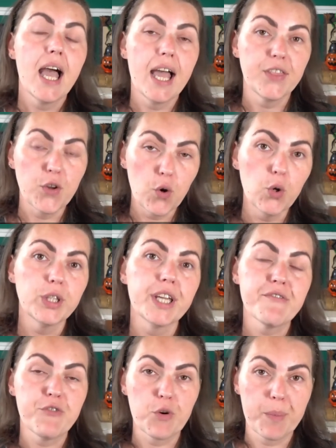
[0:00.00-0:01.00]
and all the
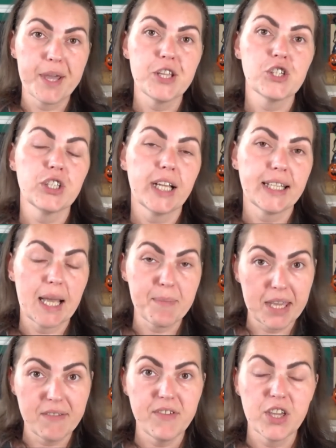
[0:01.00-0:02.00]
information that I'm
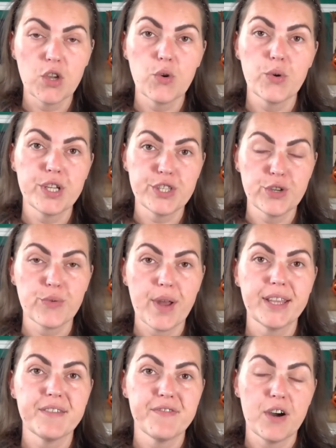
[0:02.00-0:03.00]
giving you is
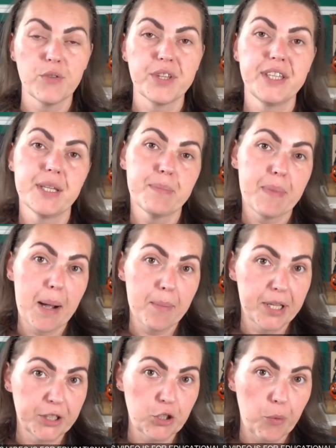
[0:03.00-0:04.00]
already found in the
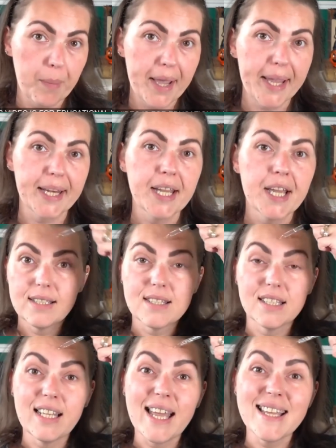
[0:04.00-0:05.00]
public domain.
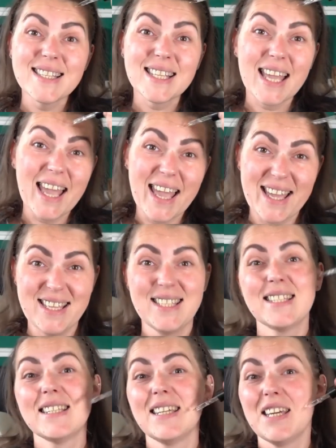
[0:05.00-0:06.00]
Today's
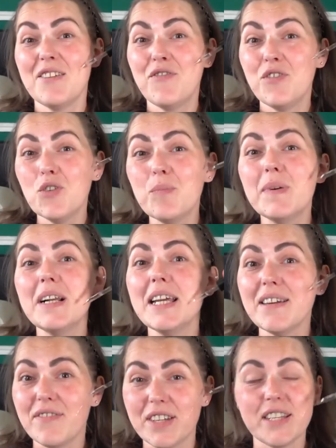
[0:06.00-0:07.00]
case, if you
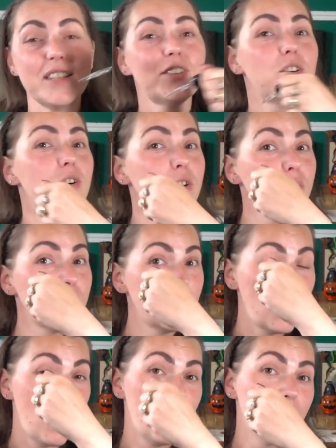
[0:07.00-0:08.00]
believe it or you
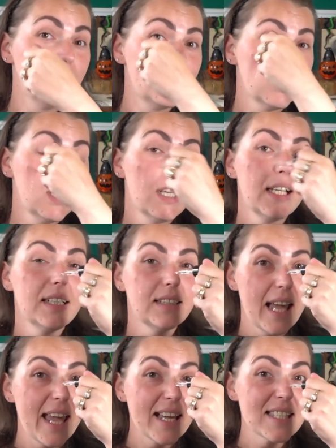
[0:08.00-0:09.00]
don't,
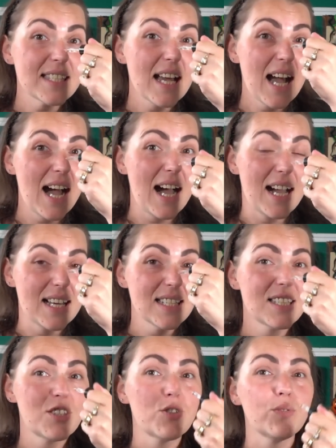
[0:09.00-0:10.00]
takes us
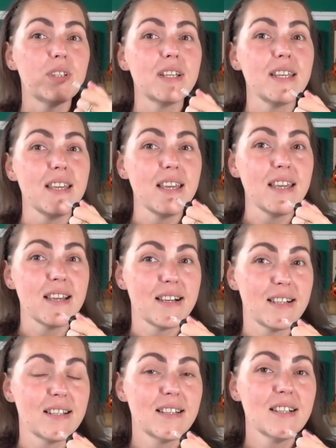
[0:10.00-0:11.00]
to the
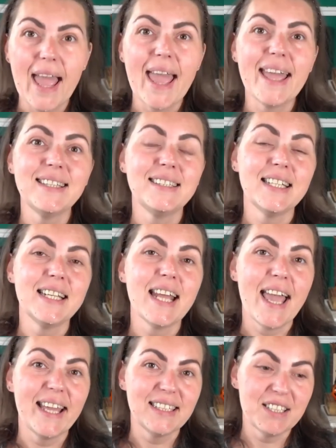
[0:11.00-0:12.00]
year eighteen
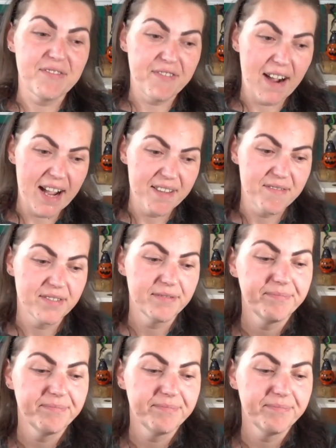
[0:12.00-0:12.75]
eighty-five.